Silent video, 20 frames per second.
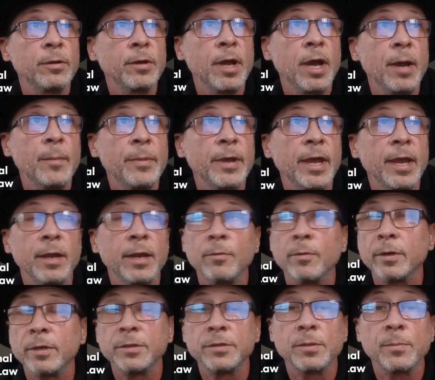not paid?
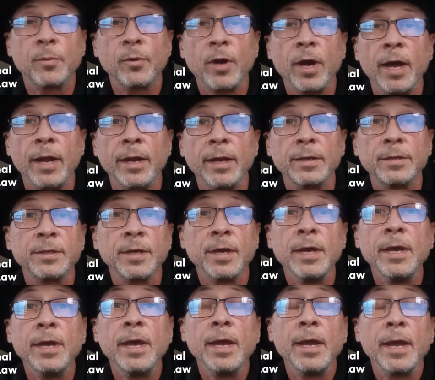Where's the product?"
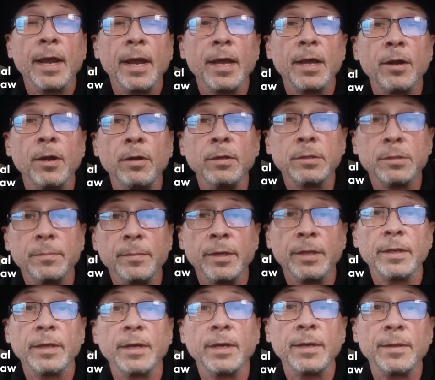And
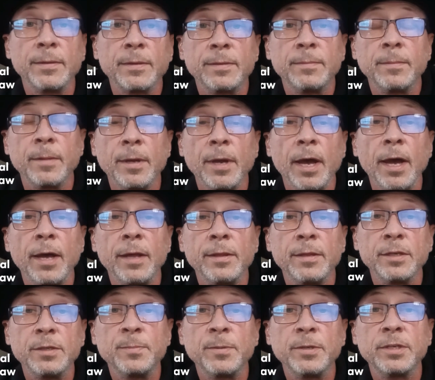ultimately,
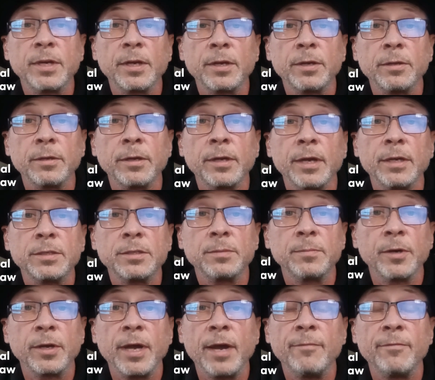this particular
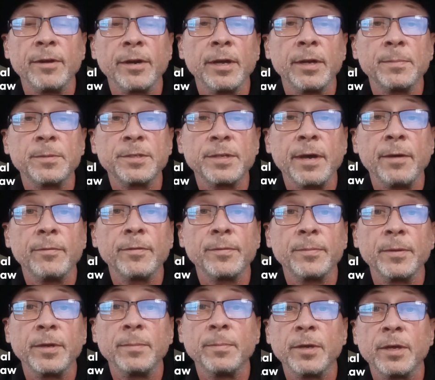customer got very upset
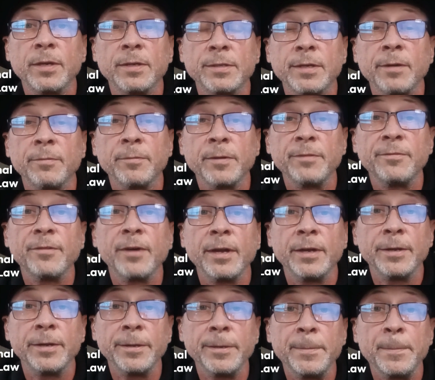with me because I
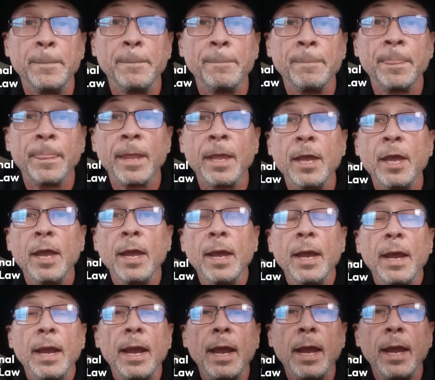refunded.
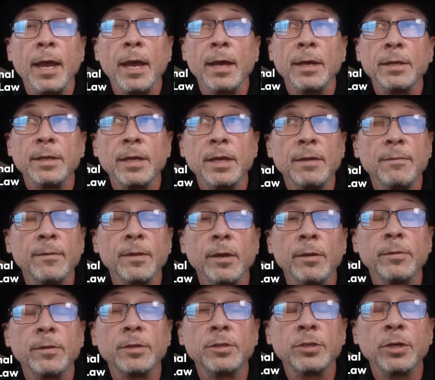And even
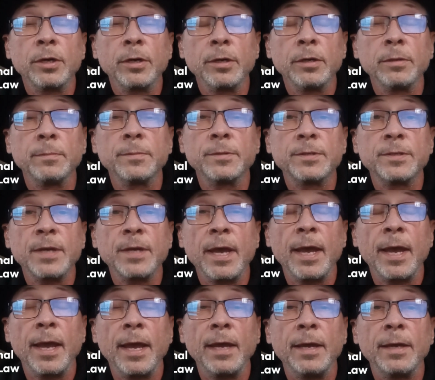though the terms
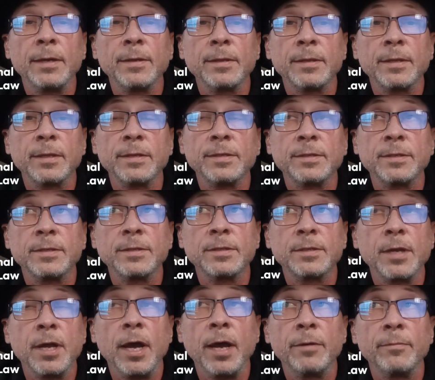say this
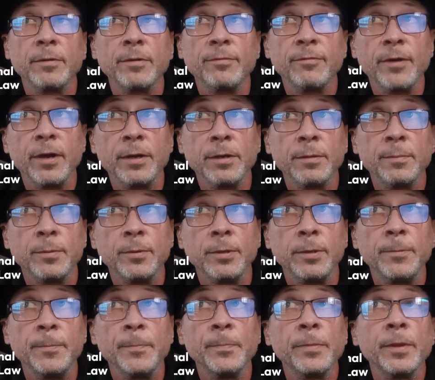is
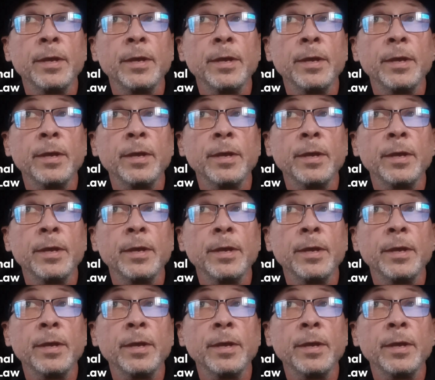non-refundable,